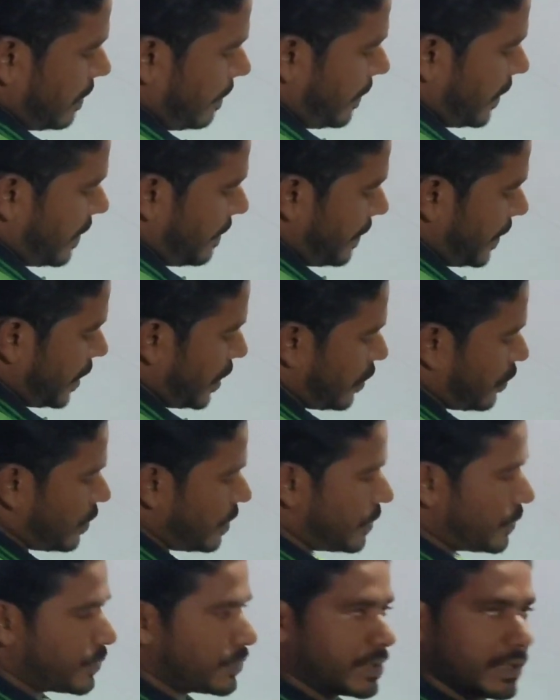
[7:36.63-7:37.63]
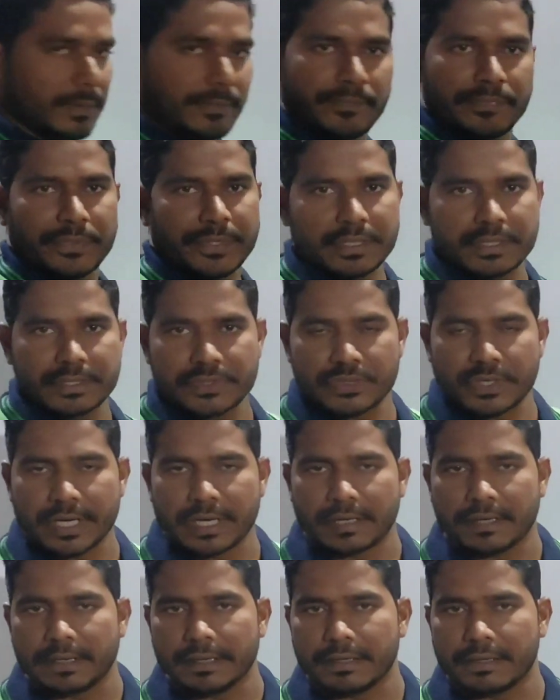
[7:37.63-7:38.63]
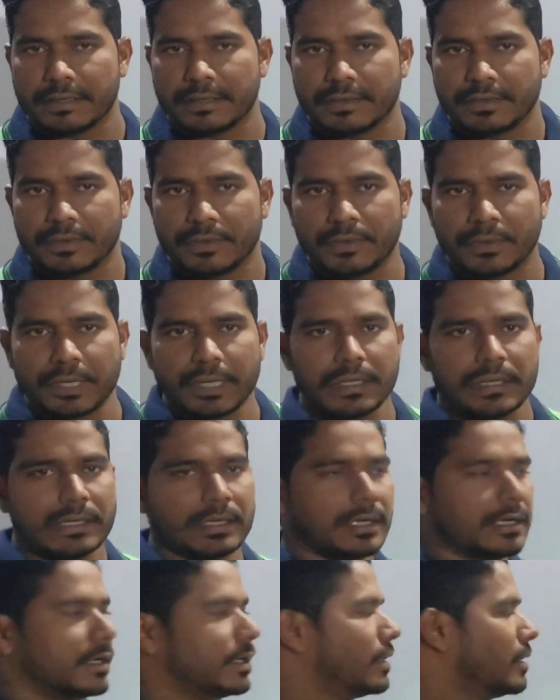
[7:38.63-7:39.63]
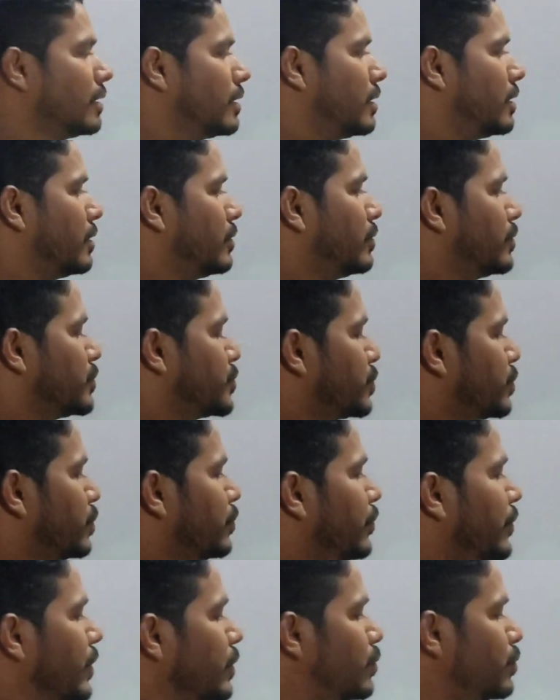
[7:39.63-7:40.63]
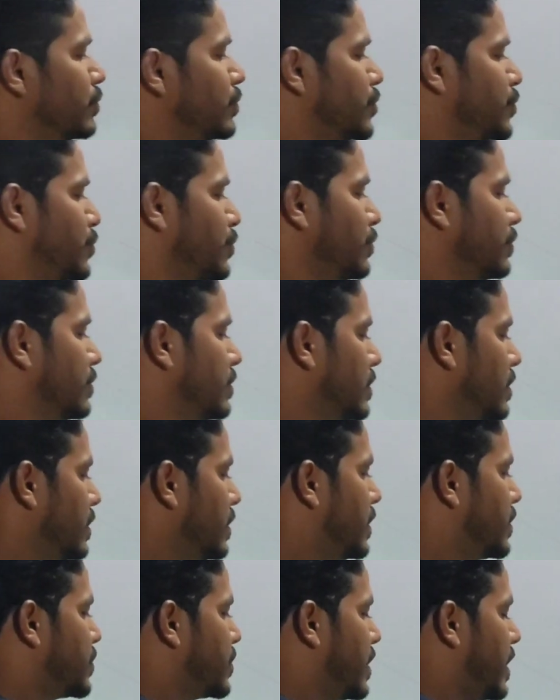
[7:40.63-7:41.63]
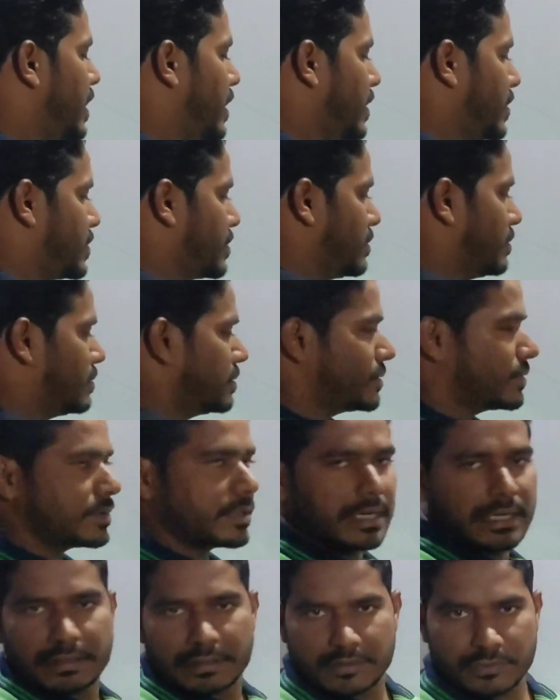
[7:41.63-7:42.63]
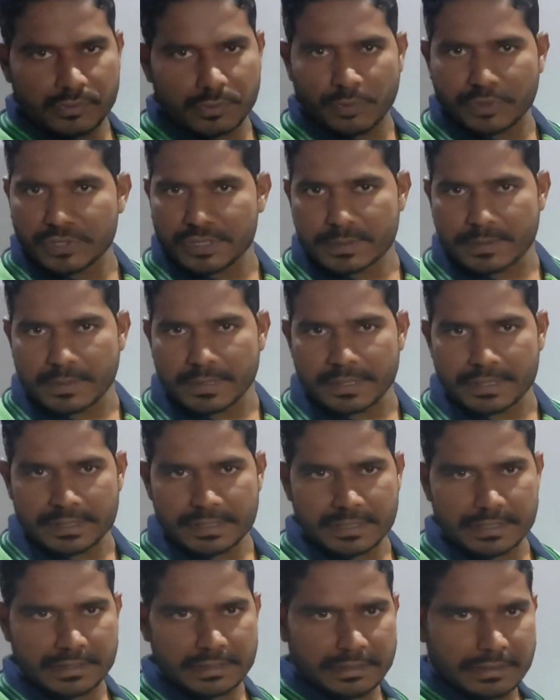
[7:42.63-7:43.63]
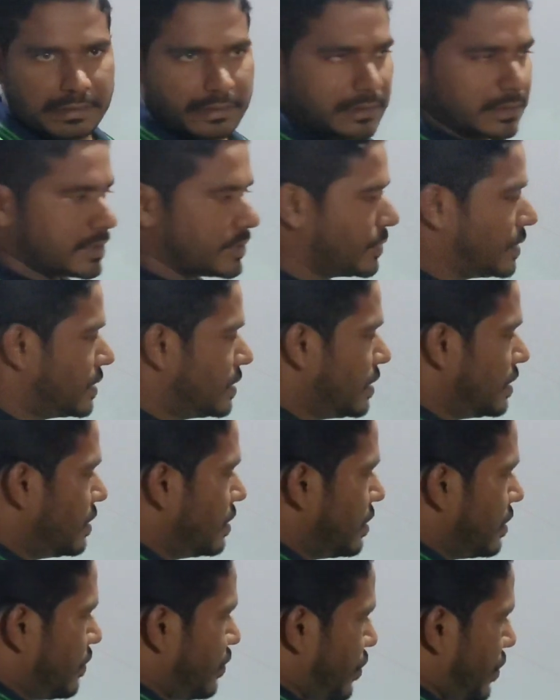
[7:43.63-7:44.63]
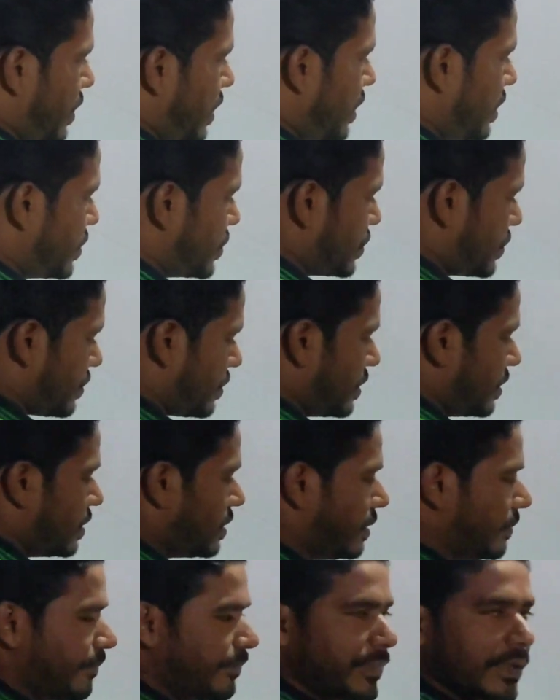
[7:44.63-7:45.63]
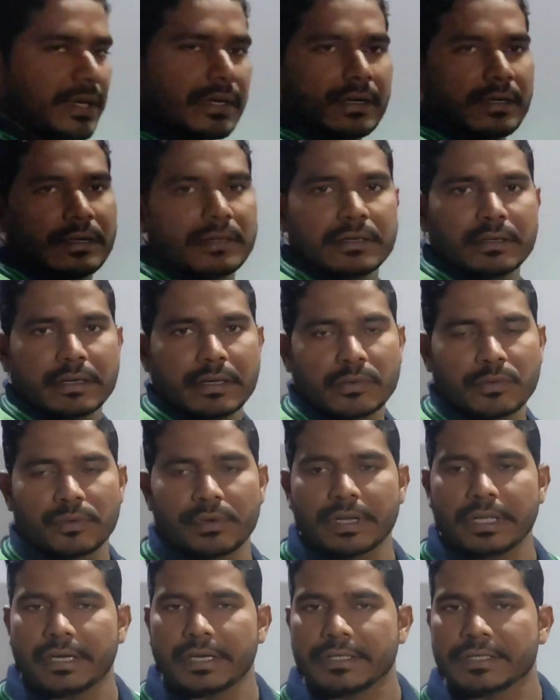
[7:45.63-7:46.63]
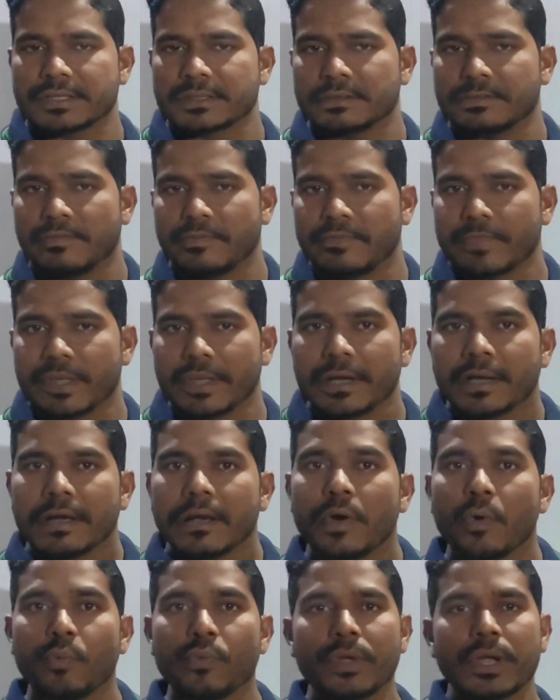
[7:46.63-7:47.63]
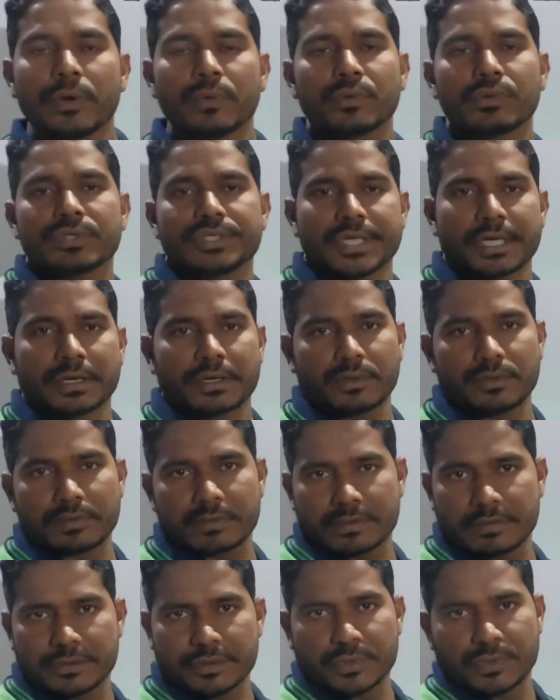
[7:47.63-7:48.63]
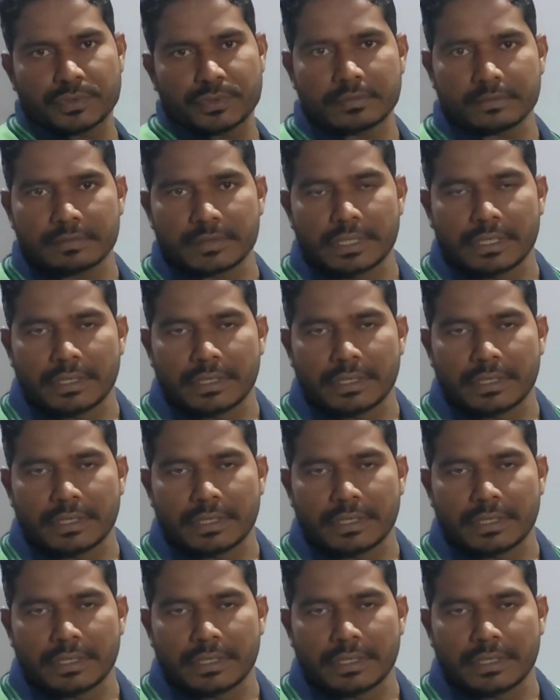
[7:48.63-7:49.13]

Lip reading: perpendicular to the strike line. Okay, now so we have to show its direction. So there are the two possibilities, so either in the upward direction or in the downward direction. Now we have to check out, so